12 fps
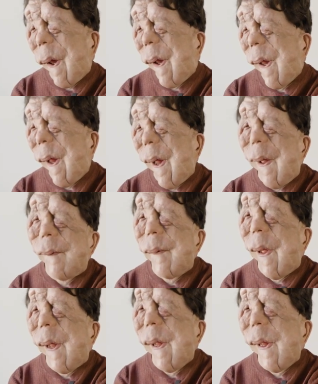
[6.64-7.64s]
I
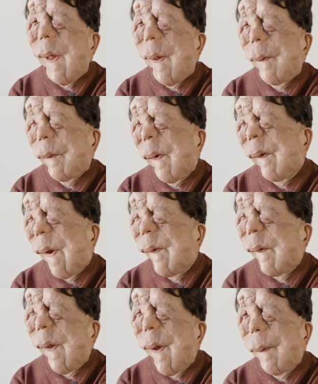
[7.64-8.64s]
am a
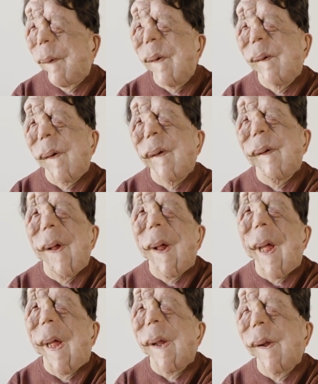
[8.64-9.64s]
presenter, producer,
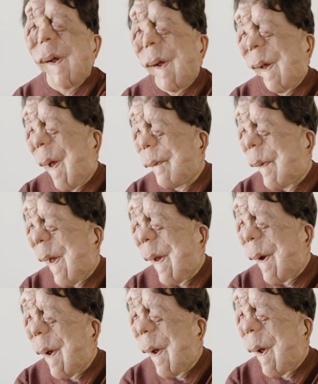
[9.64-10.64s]
actor,
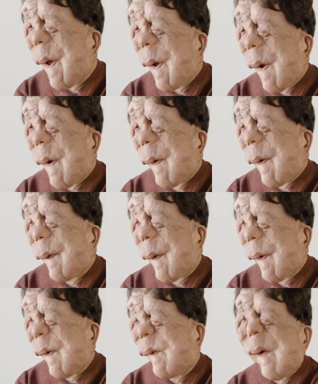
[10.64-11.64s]
campaigner,
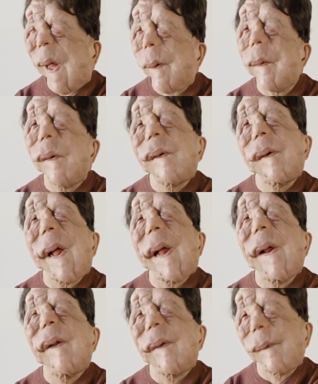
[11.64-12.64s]
jack of all
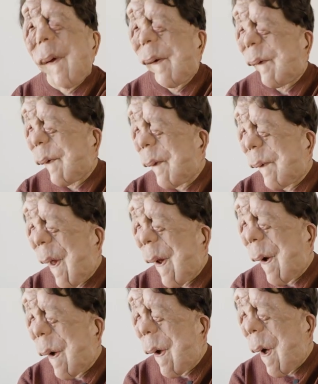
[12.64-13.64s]
trades, master of
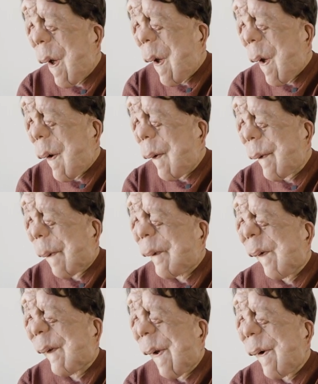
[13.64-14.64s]
none,
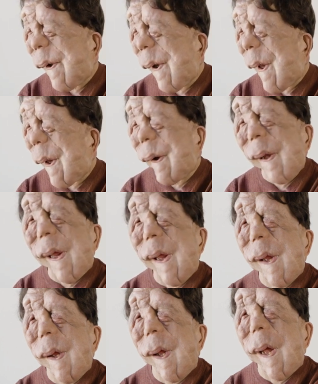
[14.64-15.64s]
representing
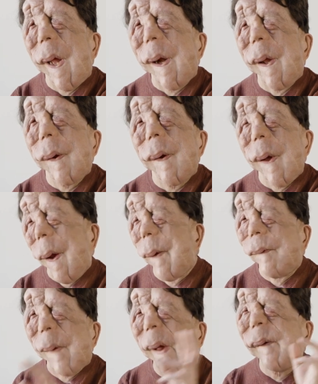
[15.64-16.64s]
the, and I
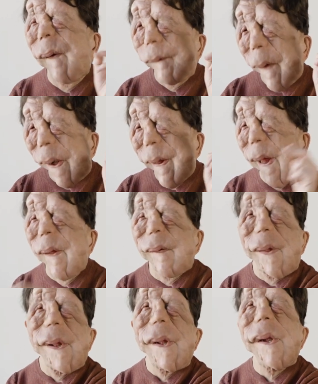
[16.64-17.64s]
massive bunny ears,
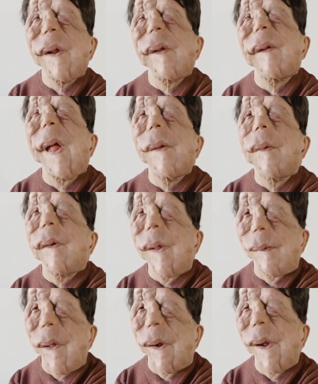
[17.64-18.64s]
disabled
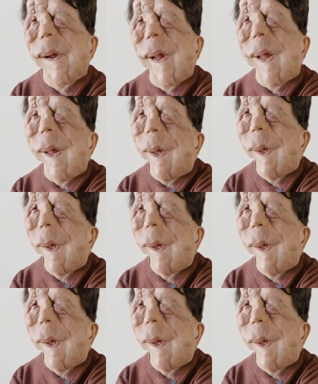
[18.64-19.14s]
community.